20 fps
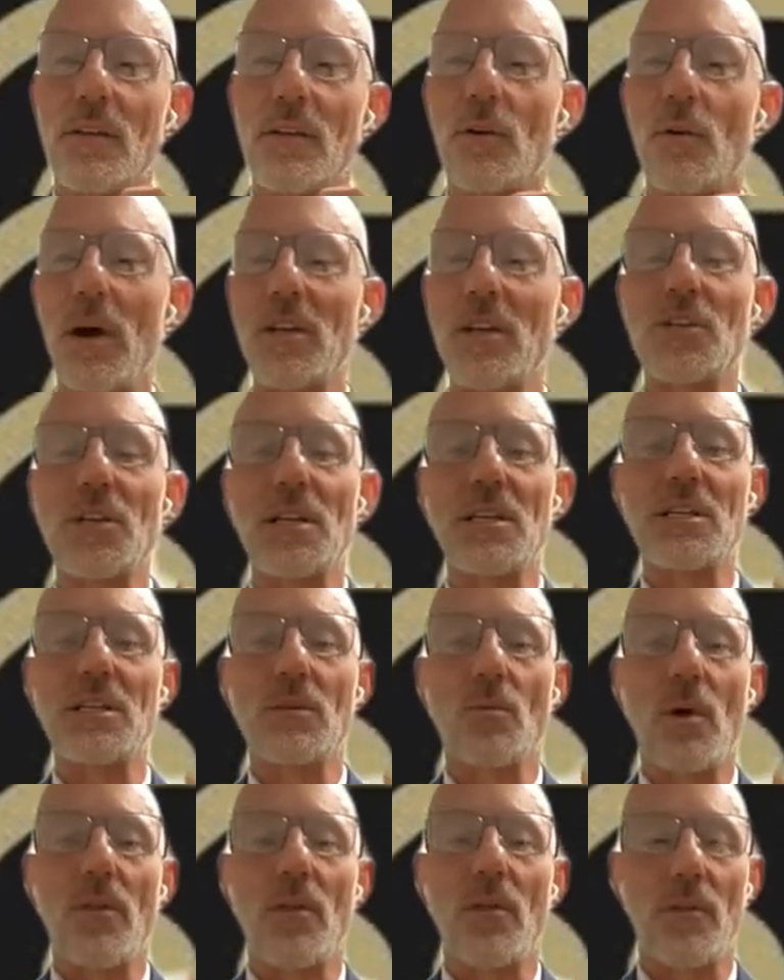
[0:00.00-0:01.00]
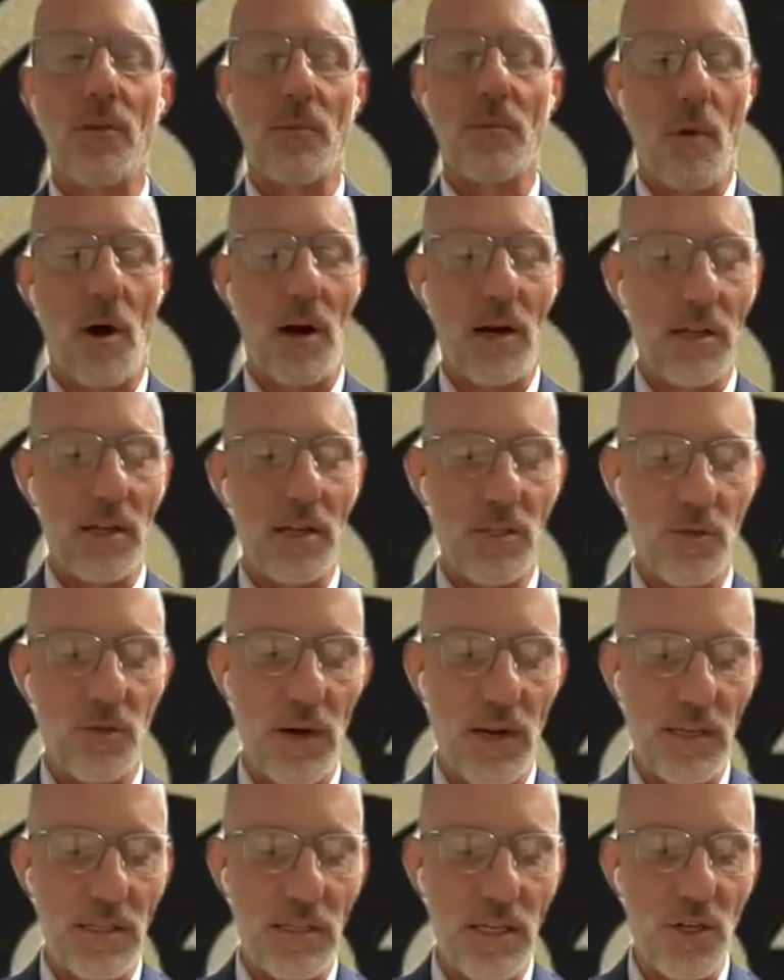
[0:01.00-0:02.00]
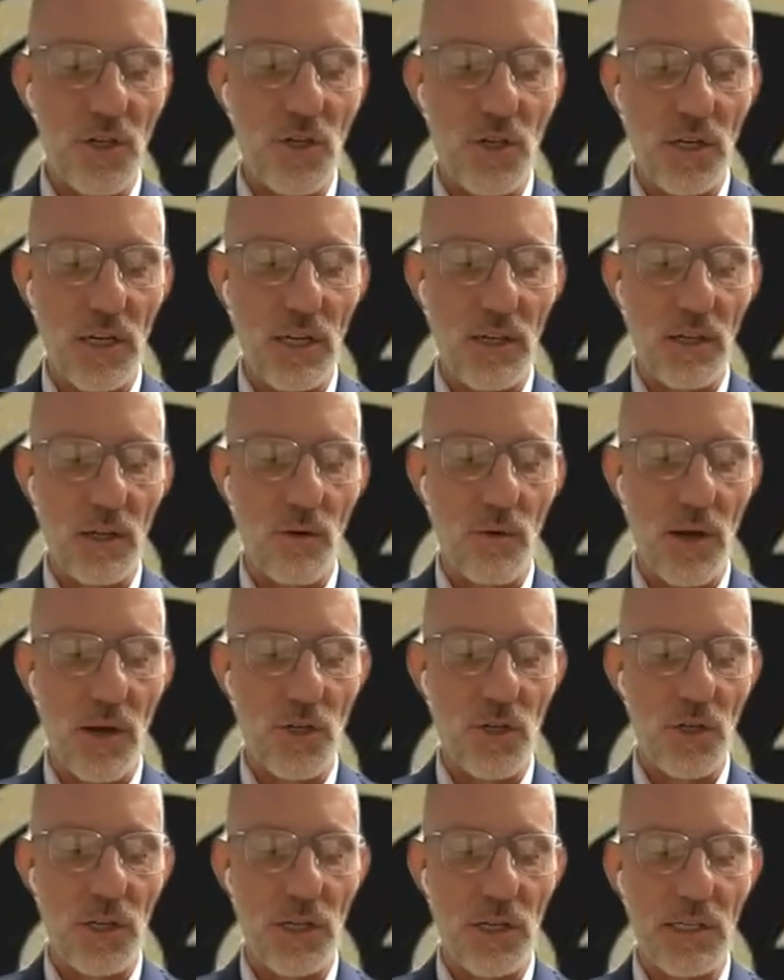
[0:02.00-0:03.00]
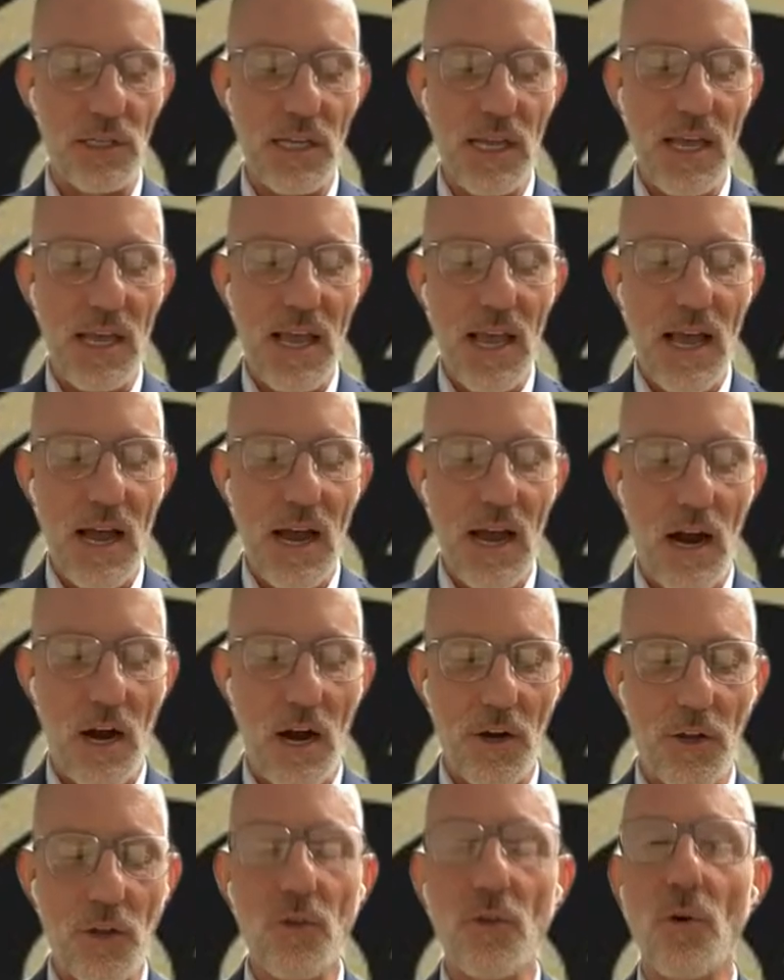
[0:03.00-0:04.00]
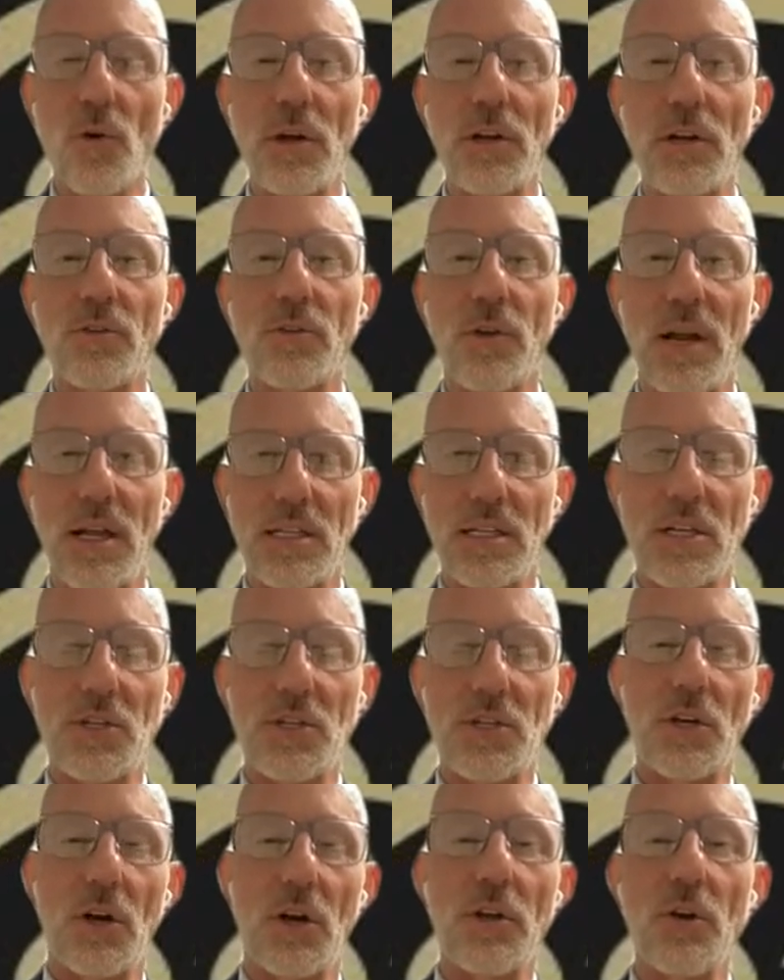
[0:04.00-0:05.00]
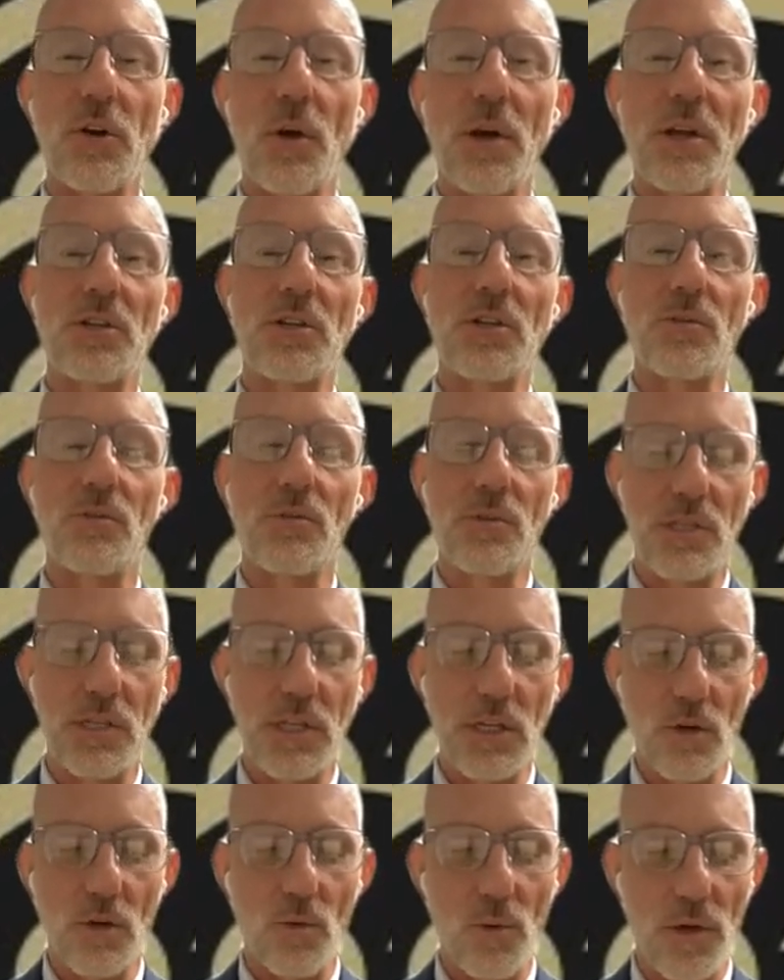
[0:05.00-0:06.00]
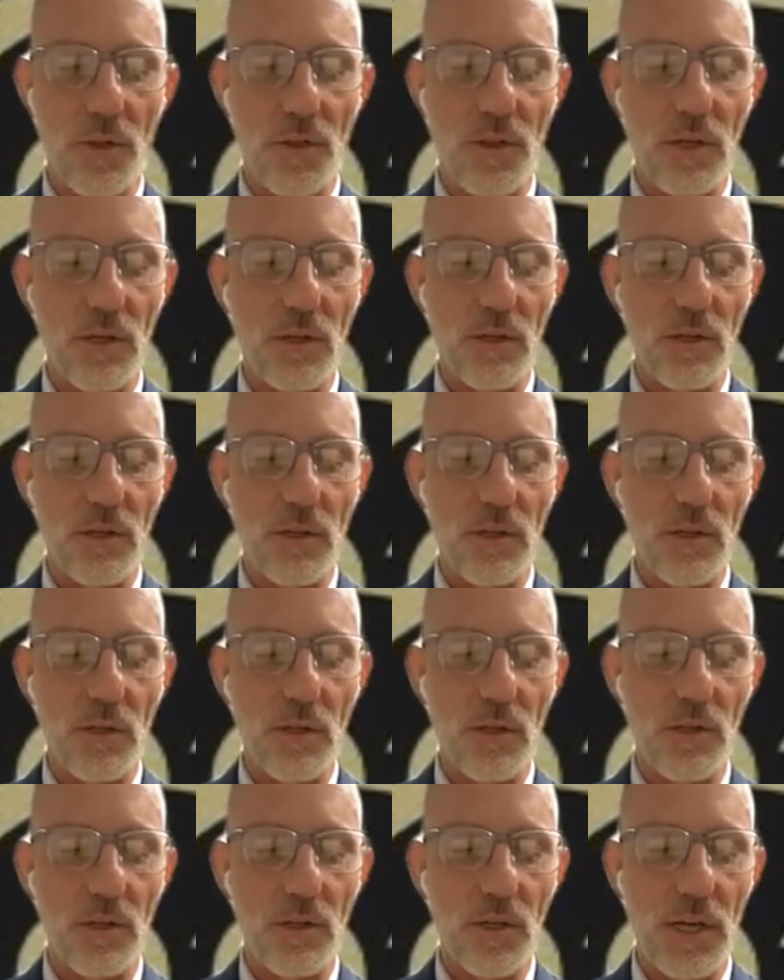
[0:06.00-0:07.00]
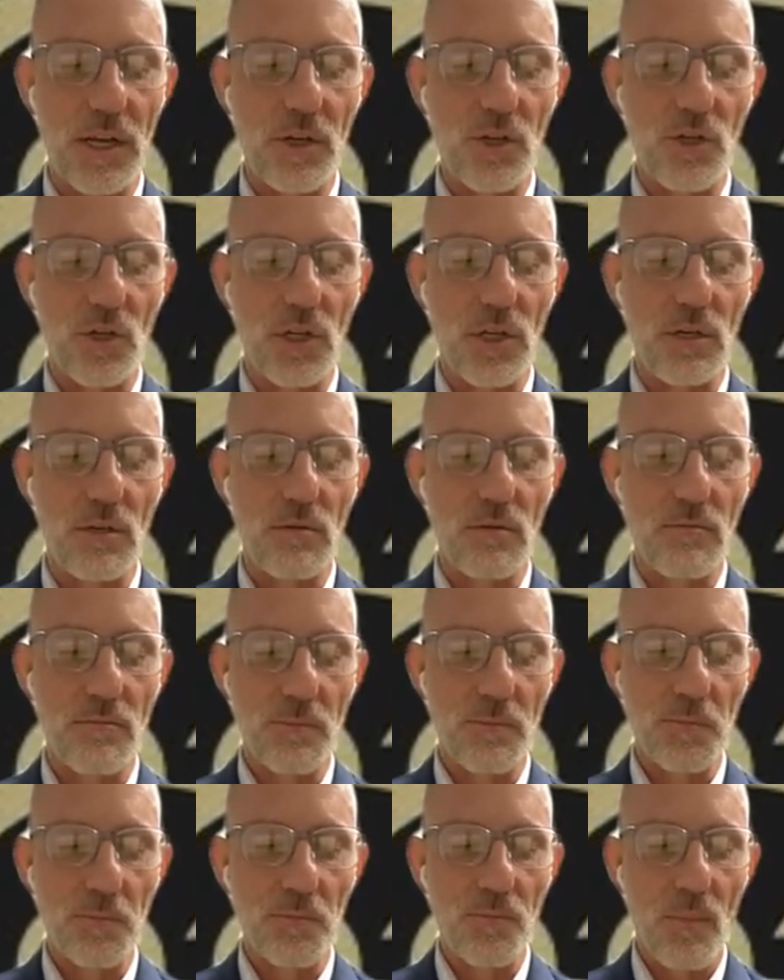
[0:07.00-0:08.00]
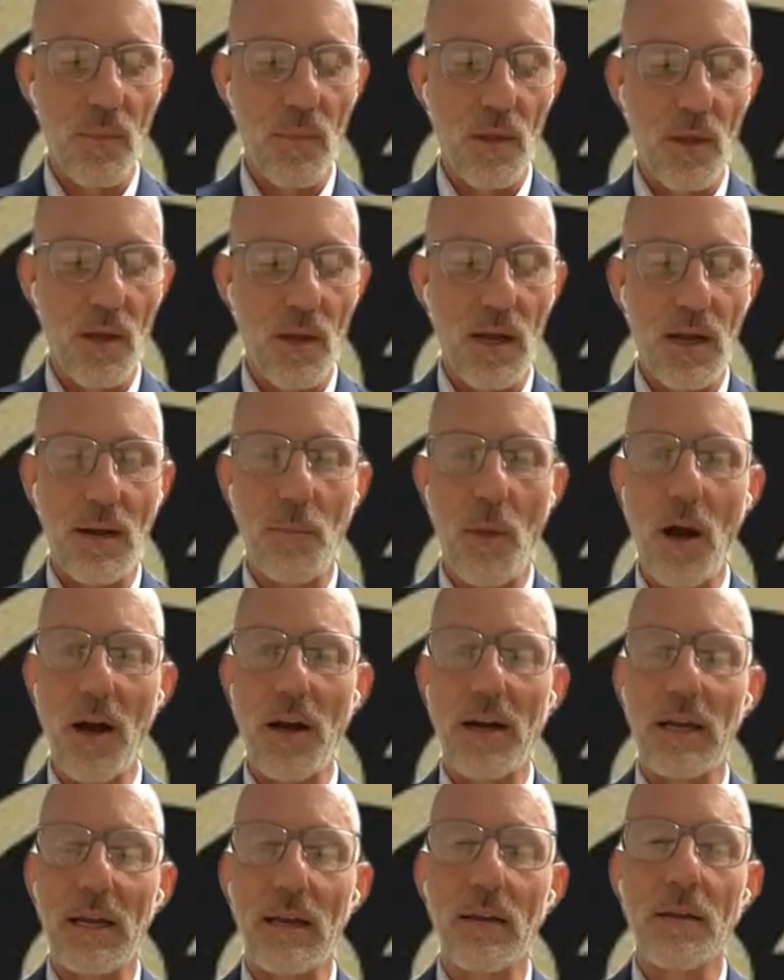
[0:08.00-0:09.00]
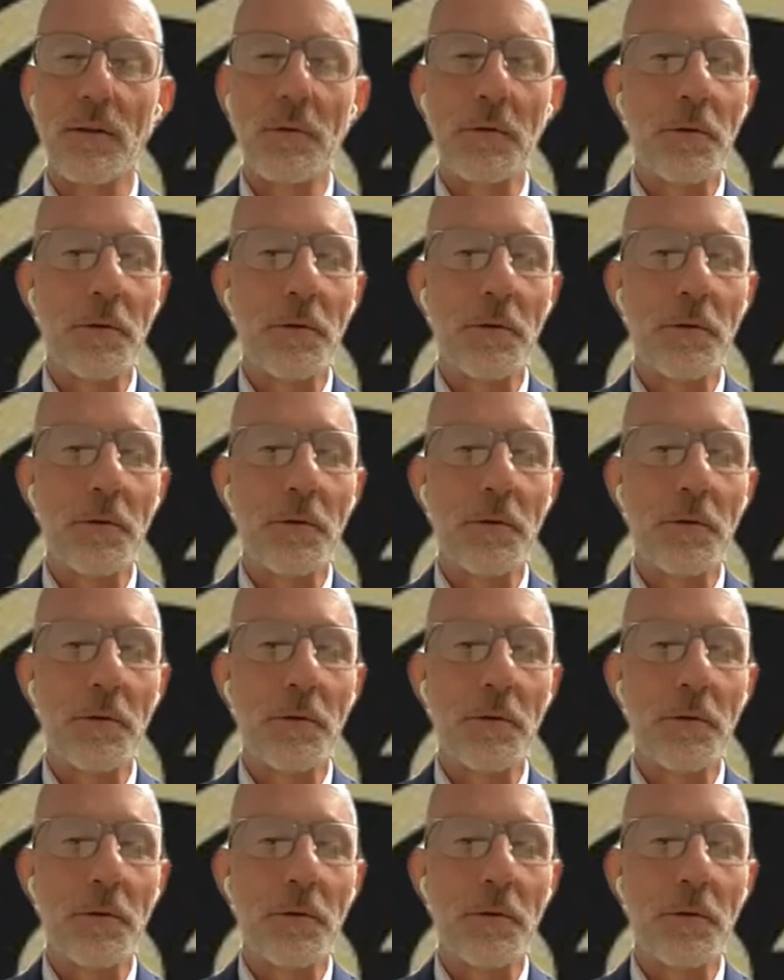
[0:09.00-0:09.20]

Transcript: the question isn't whether the market's transitioning. The question is are you going to transition? Are you going to deal with the, the, the changing uh, market?